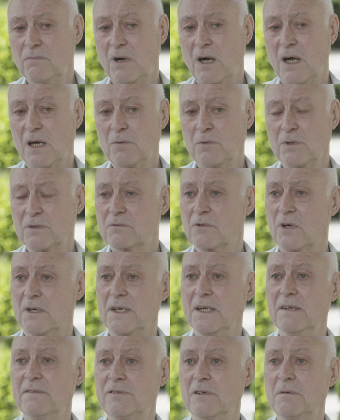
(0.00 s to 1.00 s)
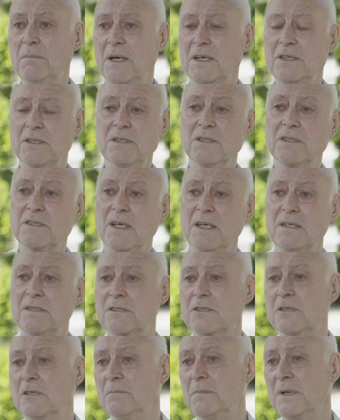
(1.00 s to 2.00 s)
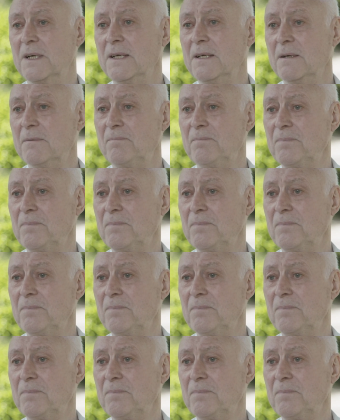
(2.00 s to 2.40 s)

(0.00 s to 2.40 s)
I got information sent to me